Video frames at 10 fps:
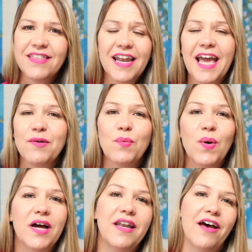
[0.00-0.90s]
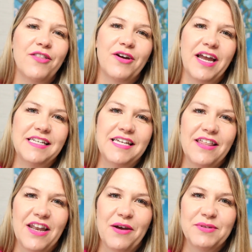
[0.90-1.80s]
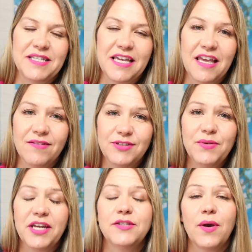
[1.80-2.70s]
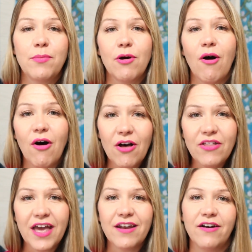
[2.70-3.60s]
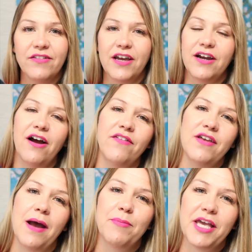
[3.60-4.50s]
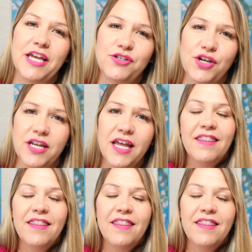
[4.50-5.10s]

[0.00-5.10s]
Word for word: And then I had one other idea that I was thinking of doing. So I put all that on there on the application.